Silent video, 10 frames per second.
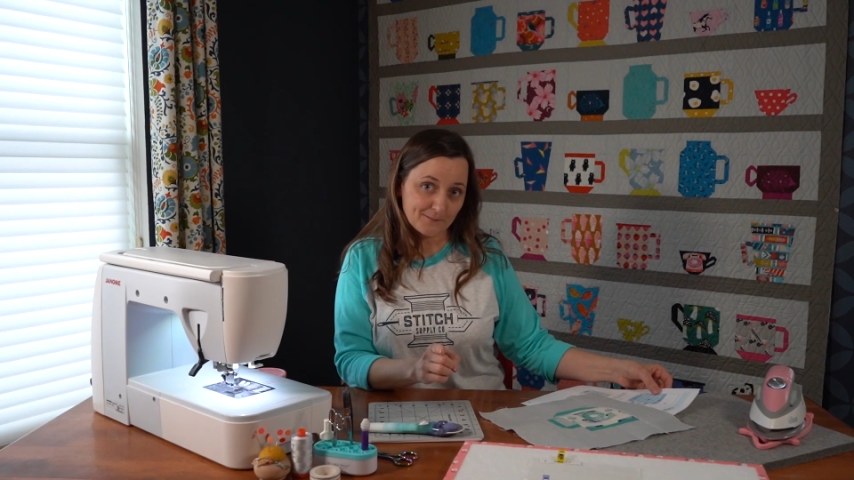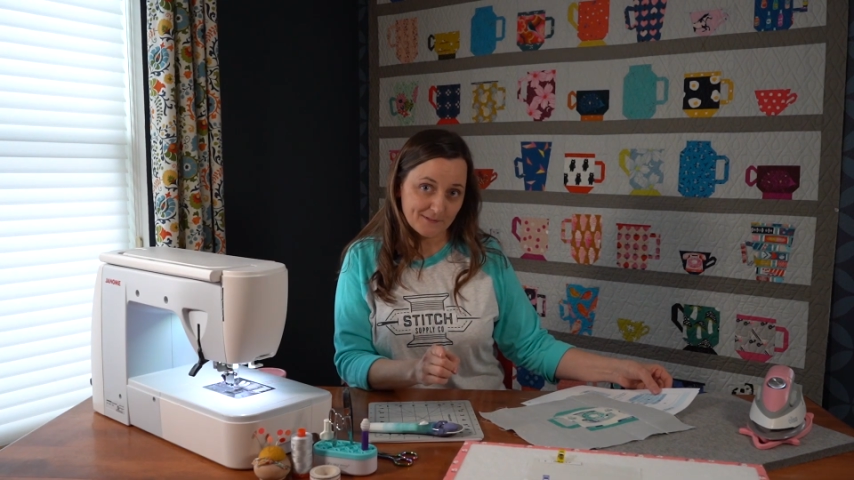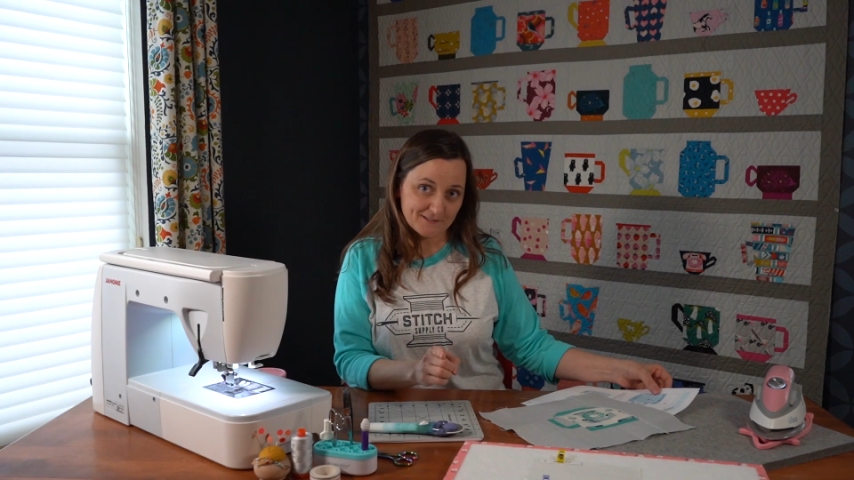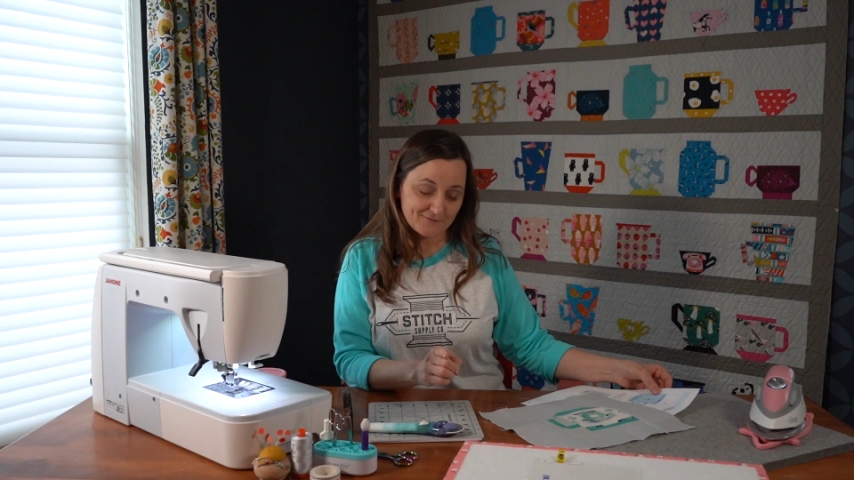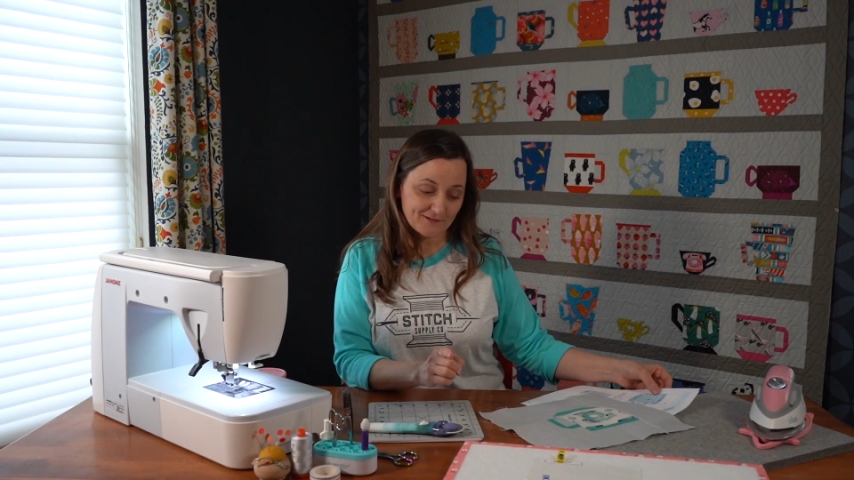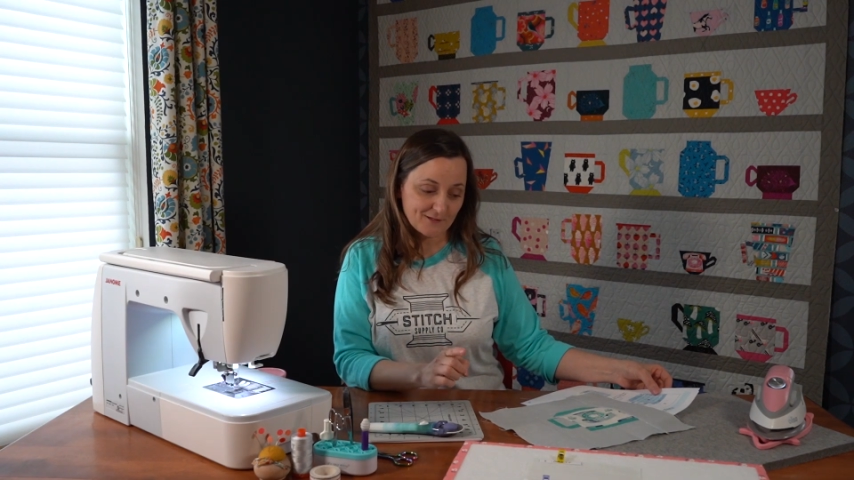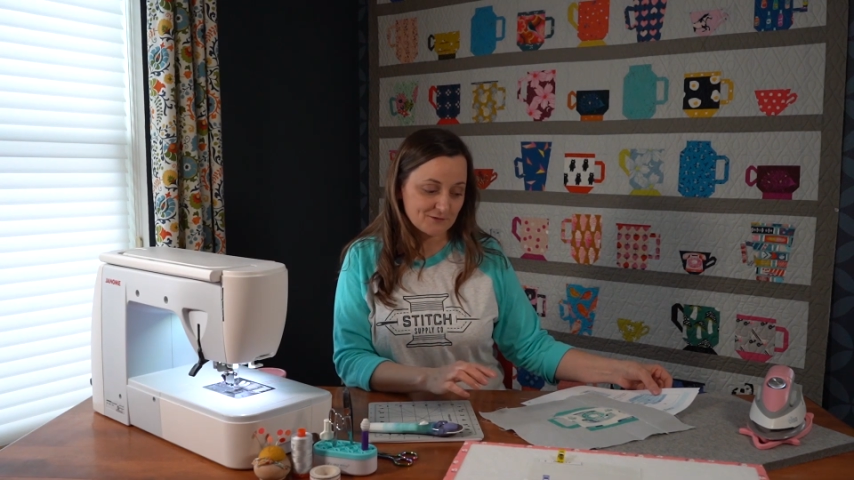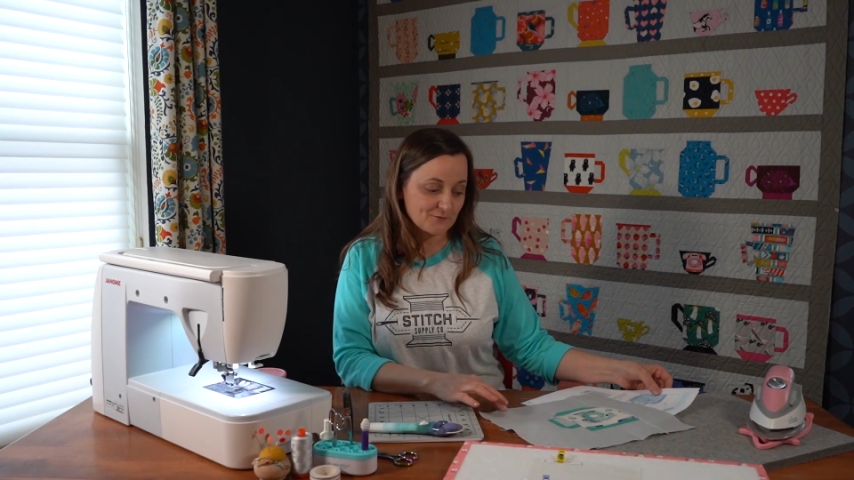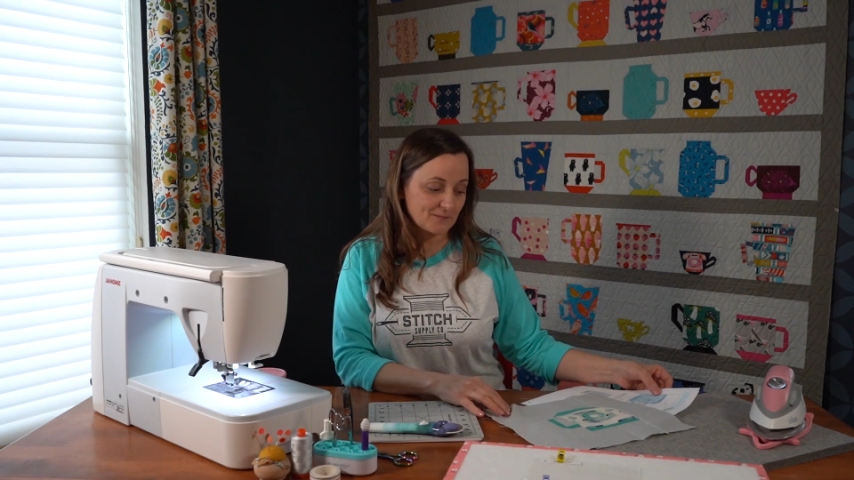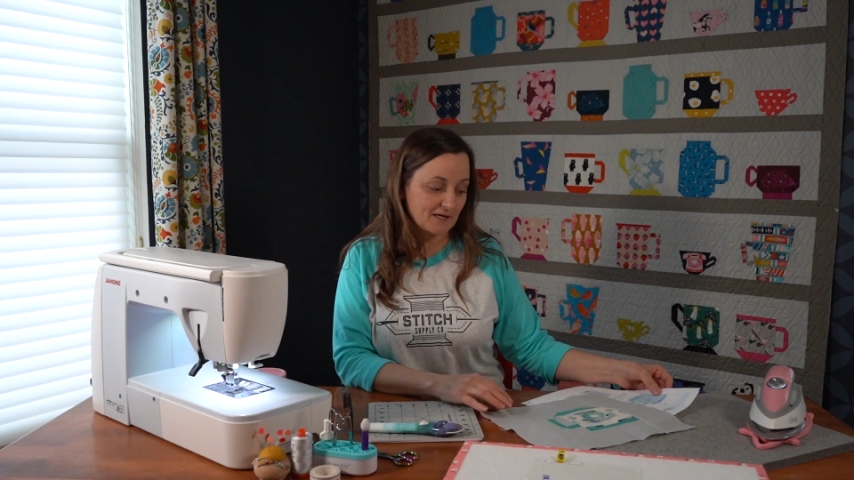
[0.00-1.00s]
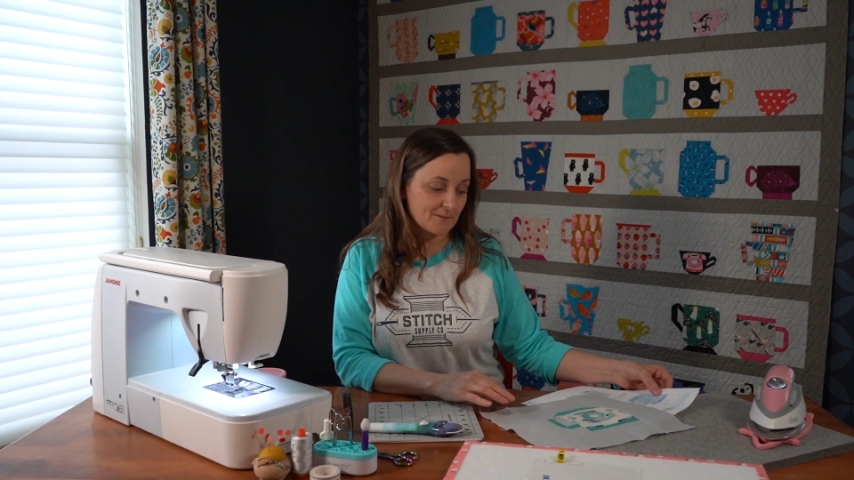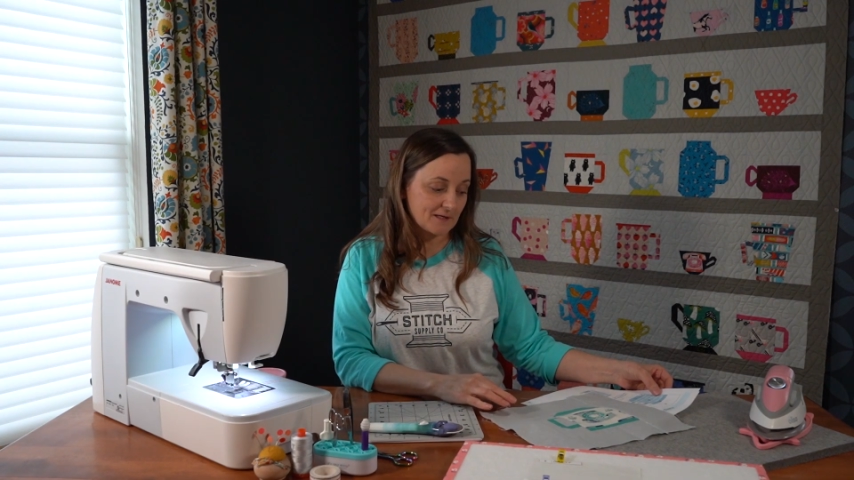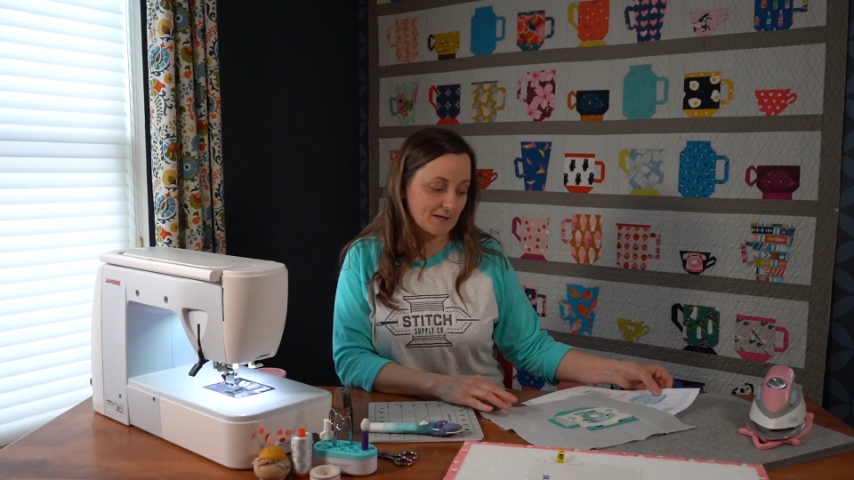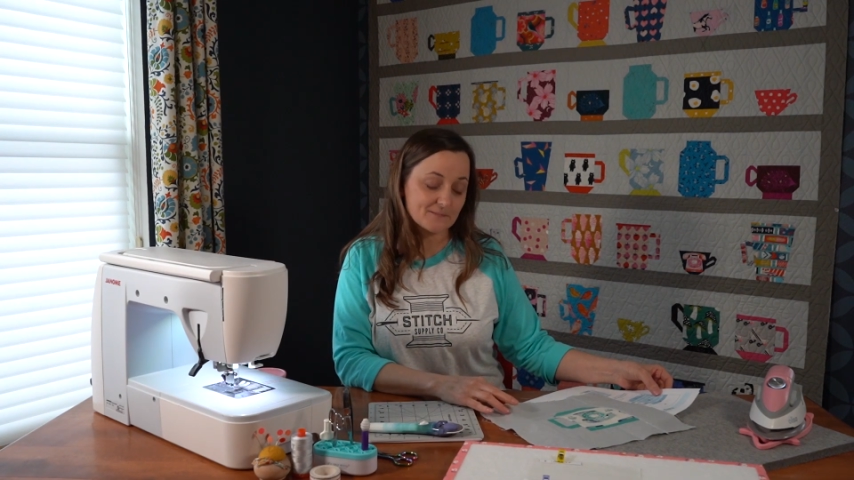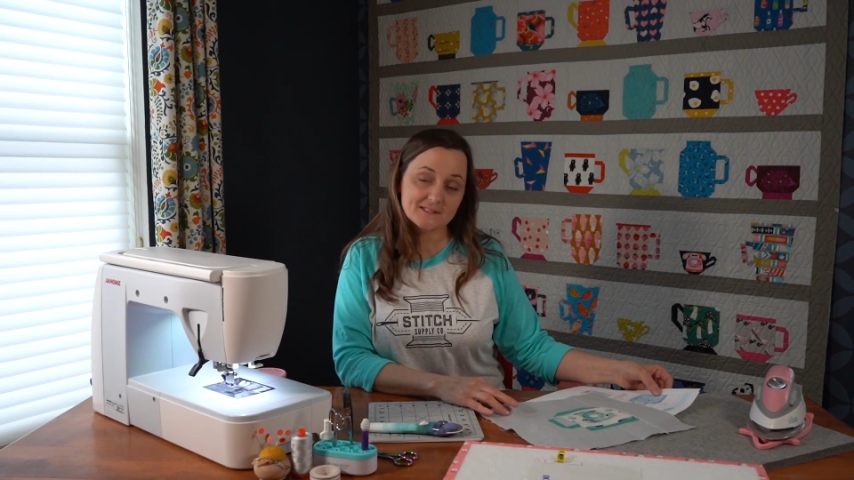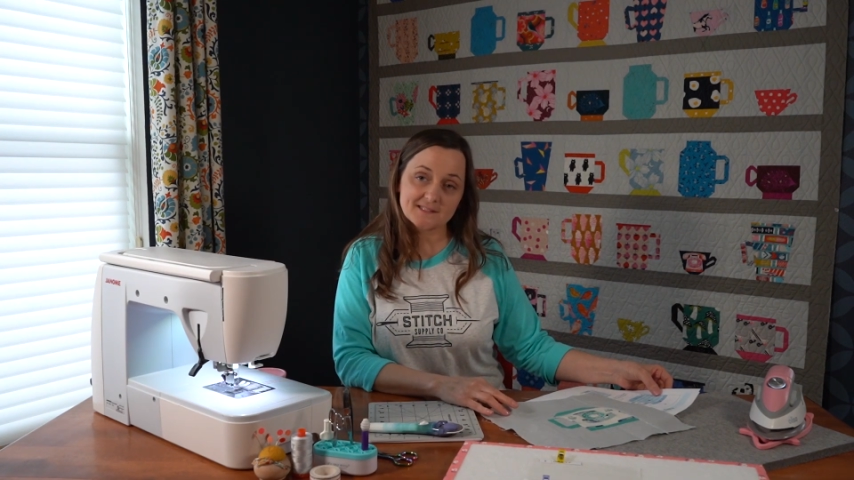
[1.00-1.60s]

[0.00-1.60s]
piece videos will be coming up